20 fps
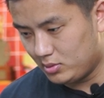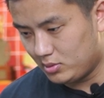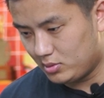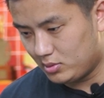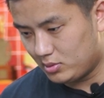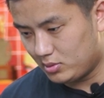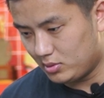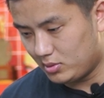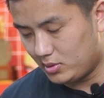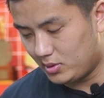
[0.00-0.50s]

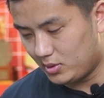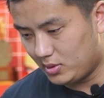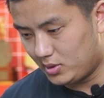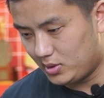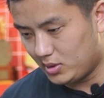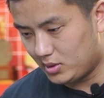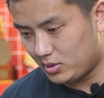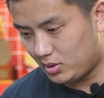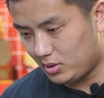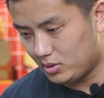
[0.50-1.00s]
So
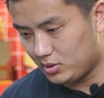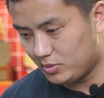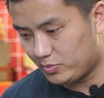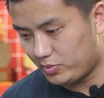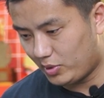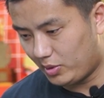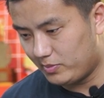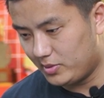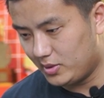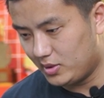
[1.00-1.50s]
this also
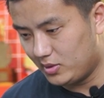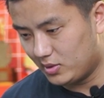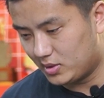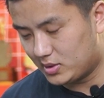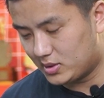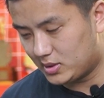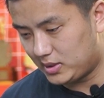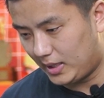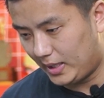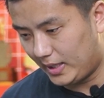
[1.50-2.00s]
probably
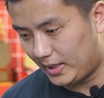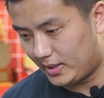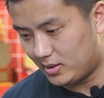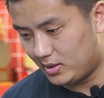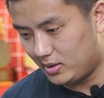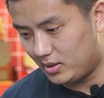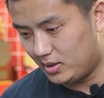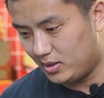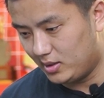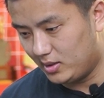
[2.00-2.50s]
looks like
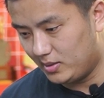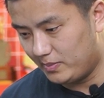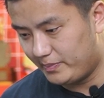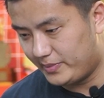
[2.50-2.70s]
a